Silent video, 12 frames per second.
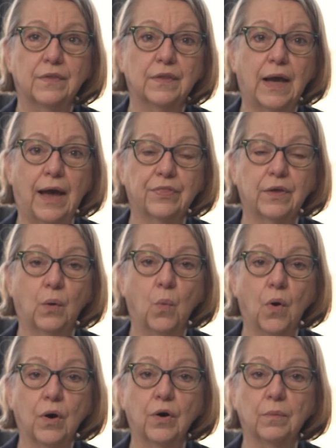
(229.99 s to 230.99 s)
The Catholic
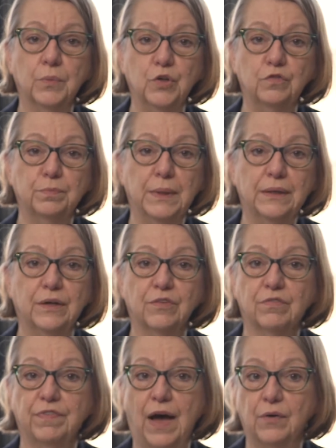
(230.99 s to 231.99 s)
Worker Movement
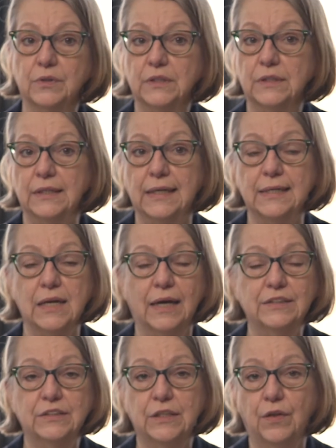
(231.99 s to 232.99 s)
is founded in
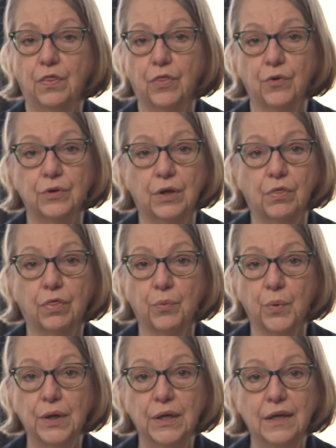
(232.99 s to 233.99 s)
nineteen
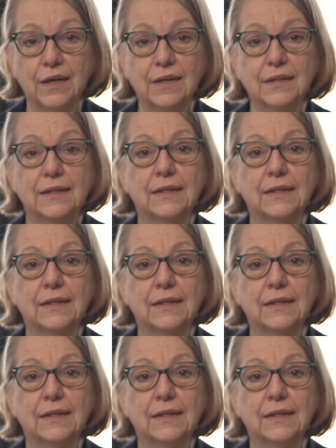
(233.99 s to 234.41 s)
thirty-three.